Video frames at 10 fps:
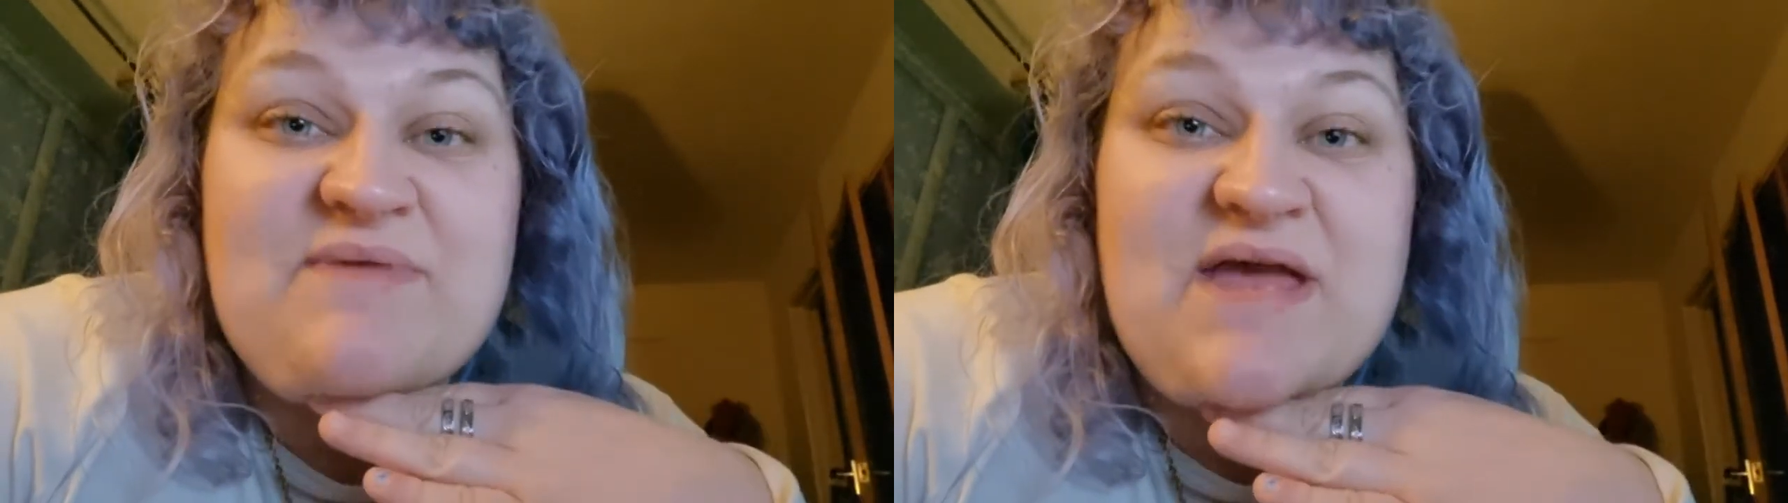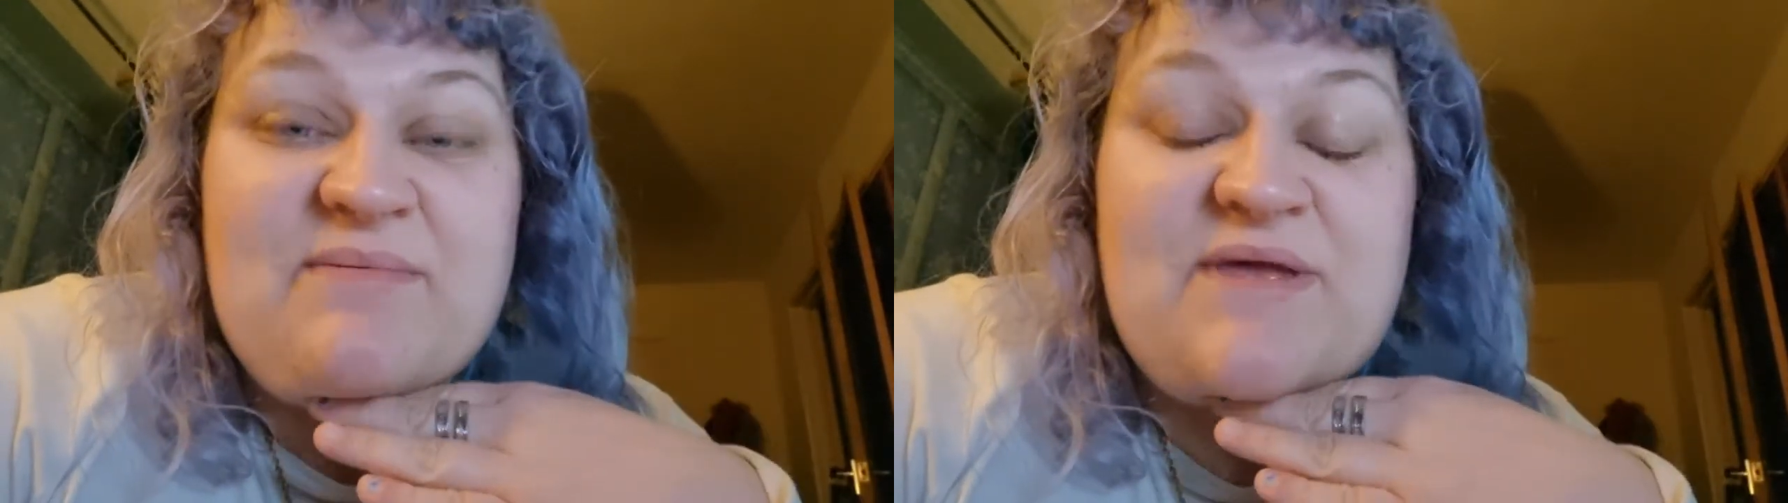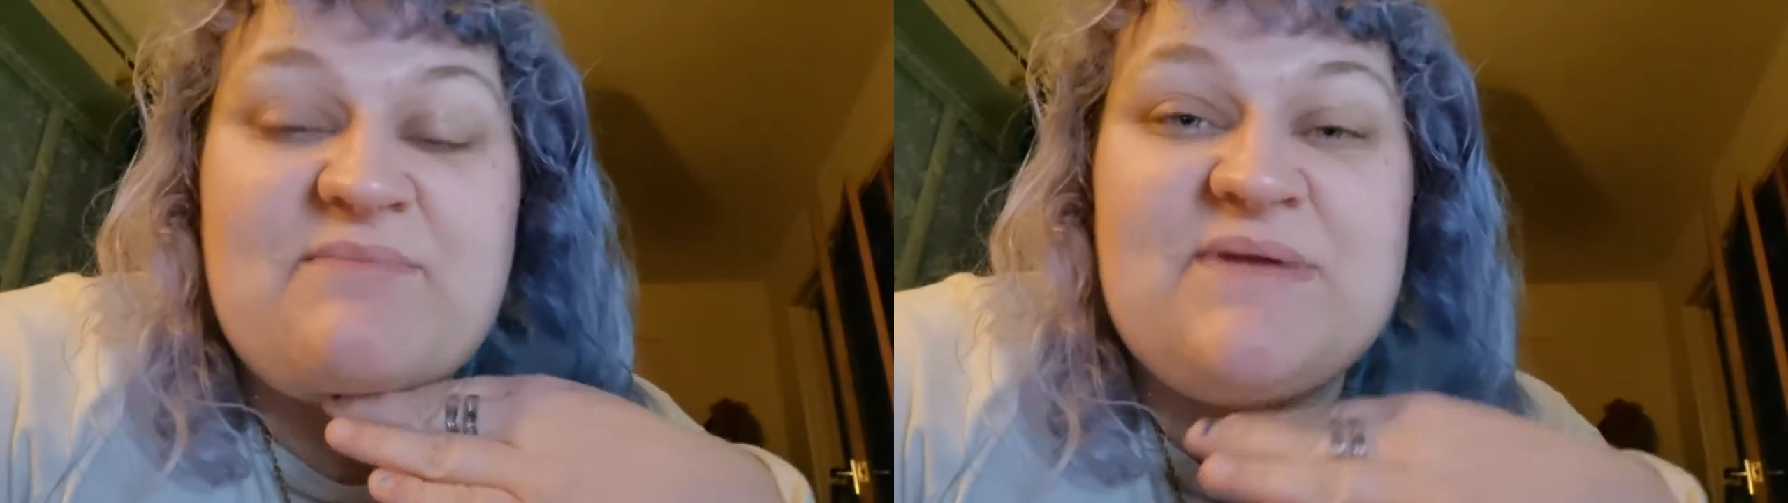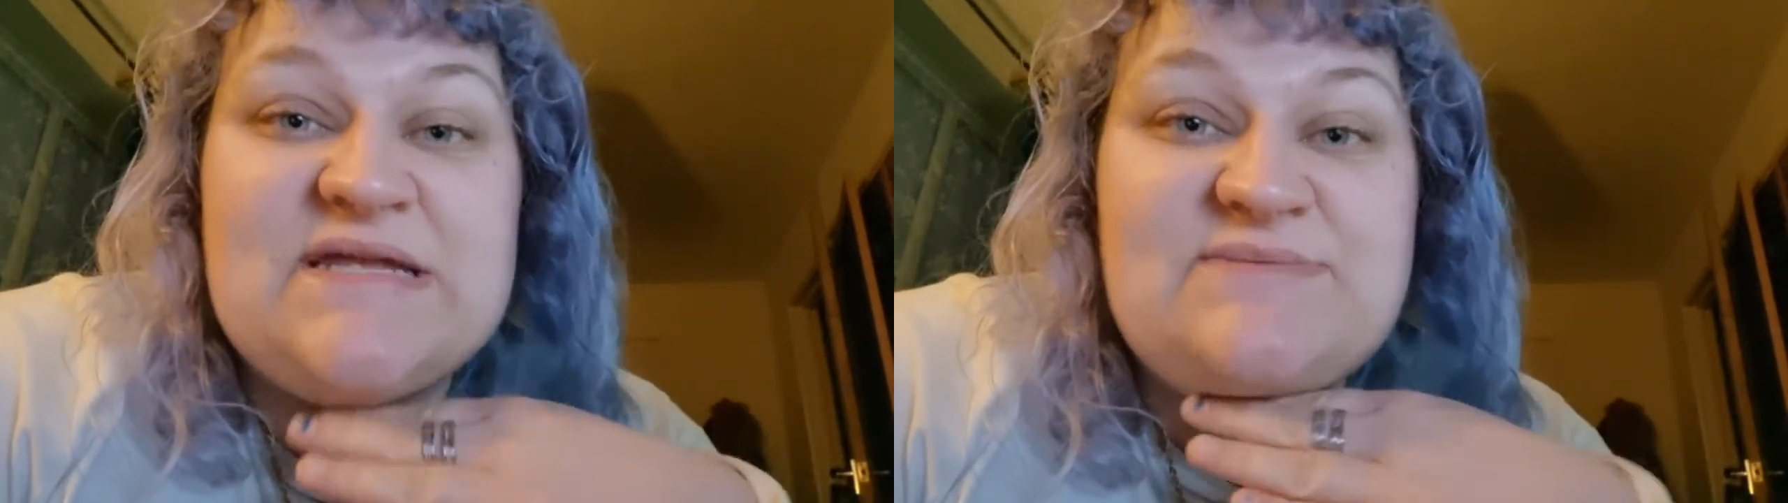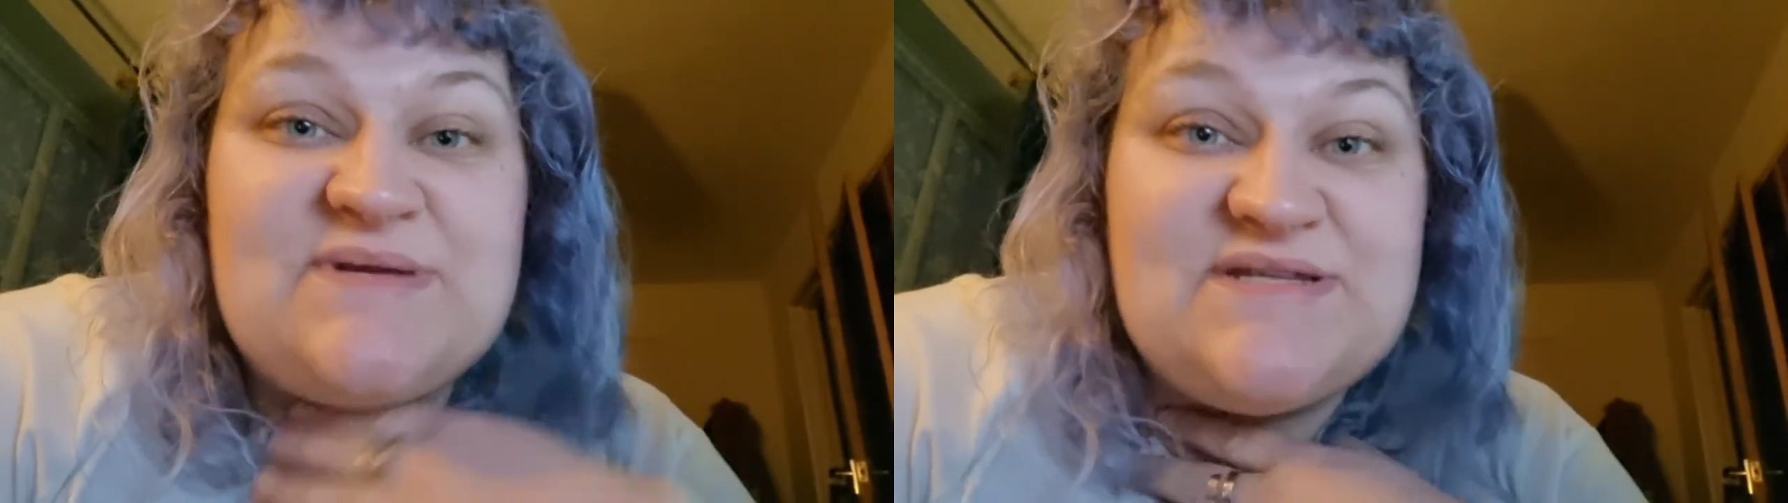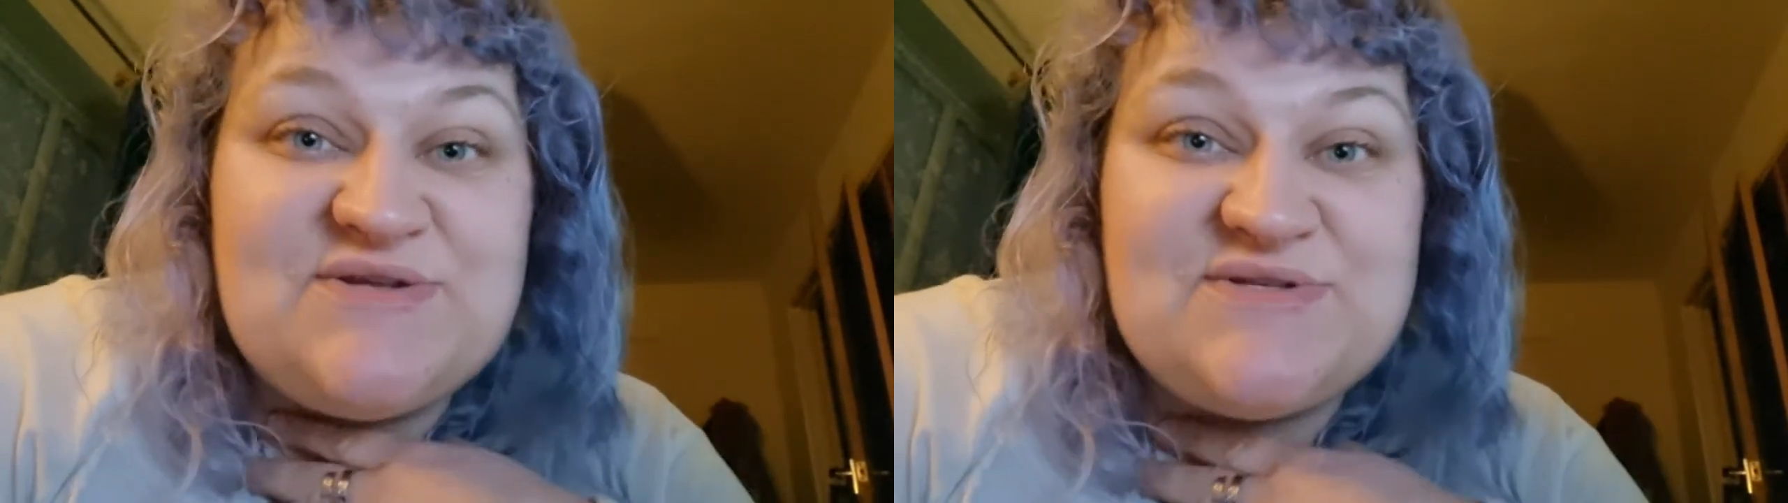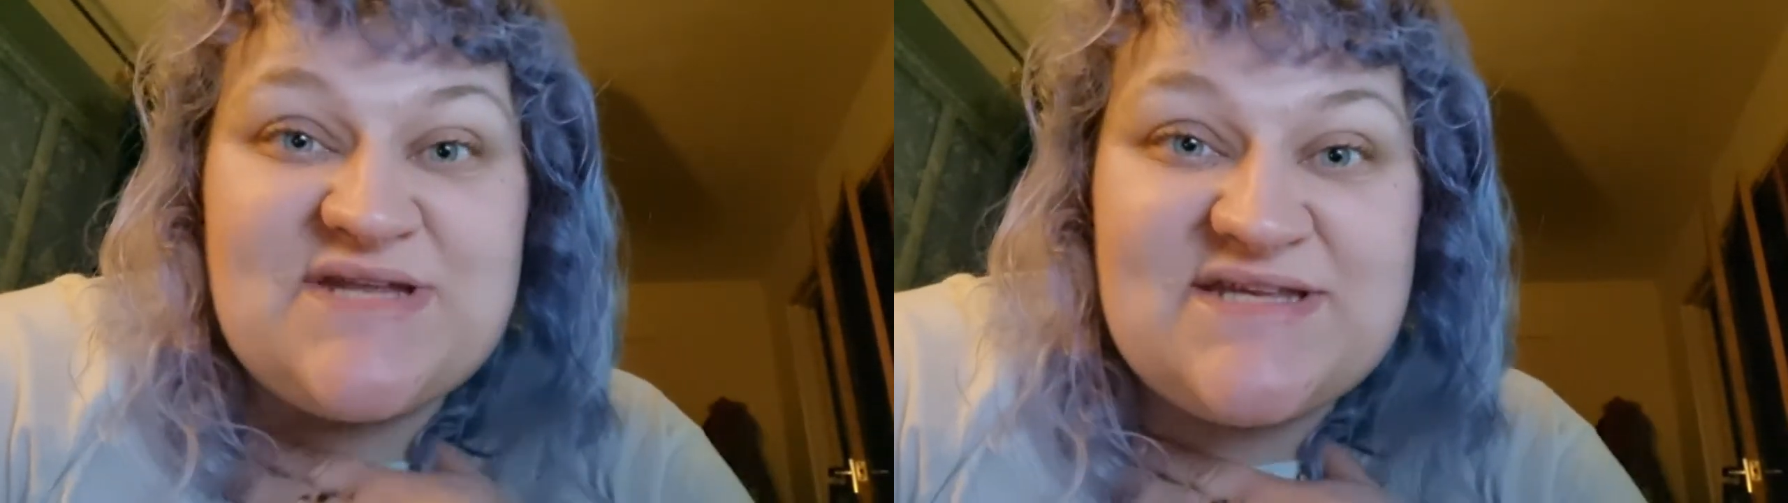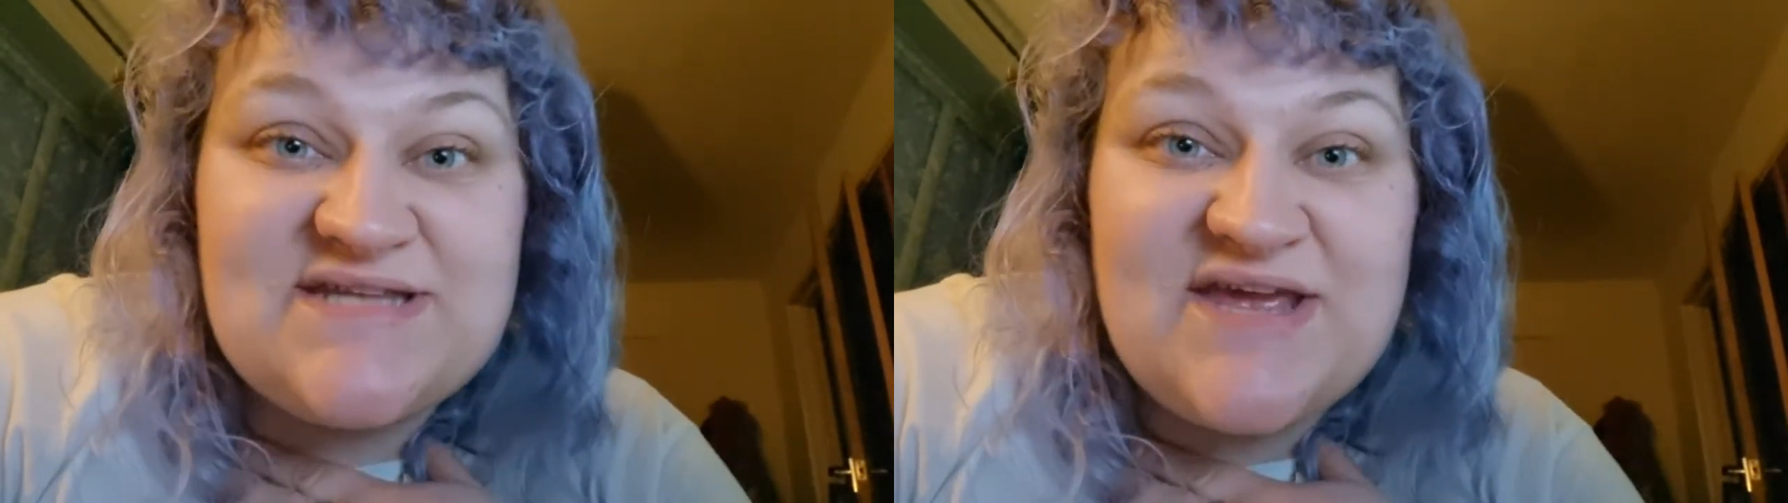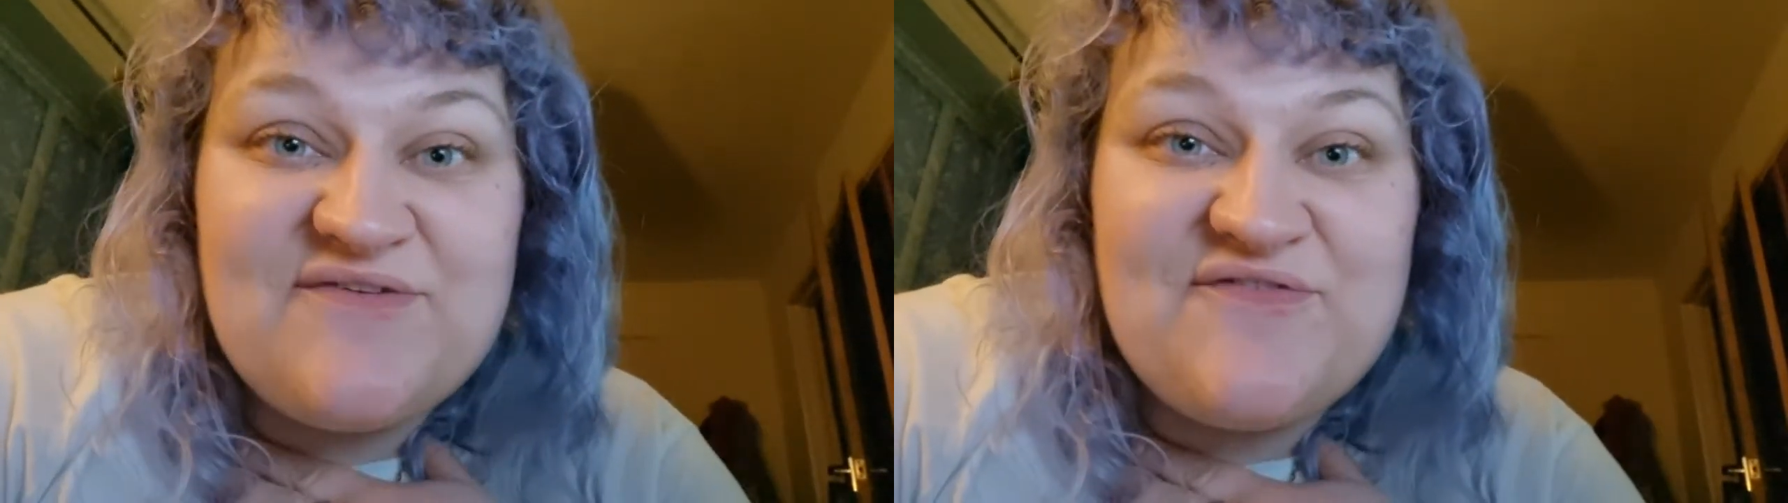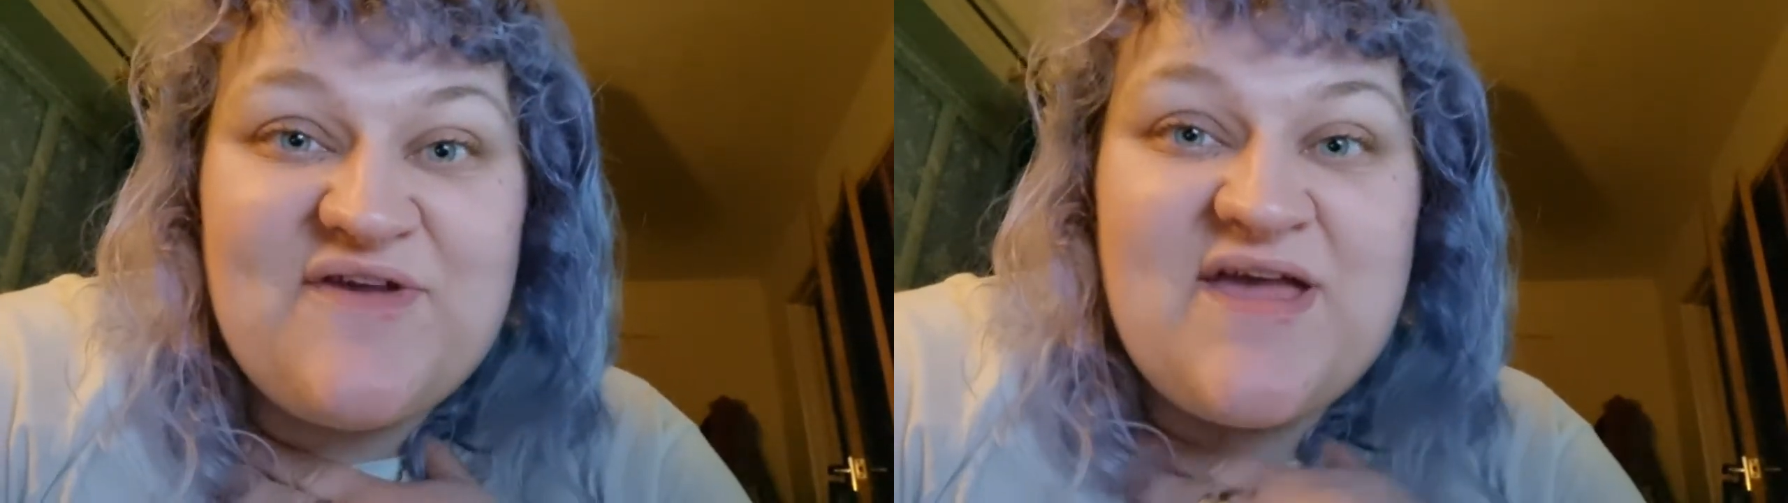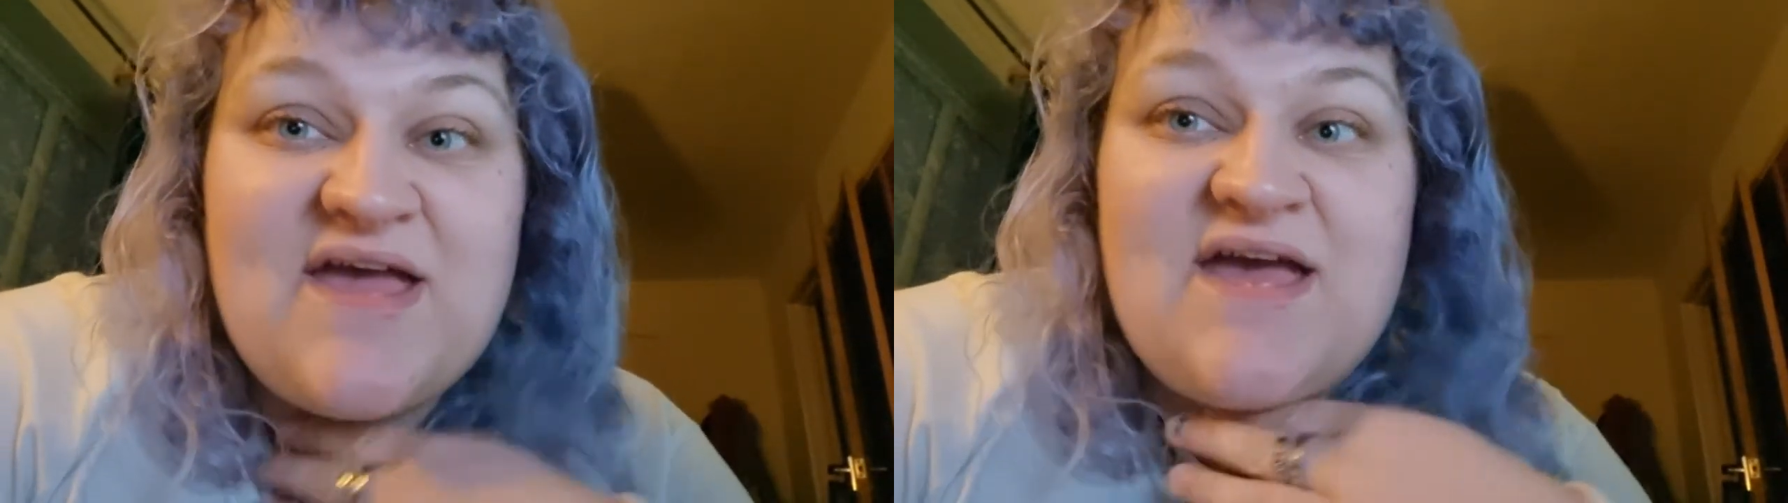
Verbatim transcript: and be happy, and please do stay safe.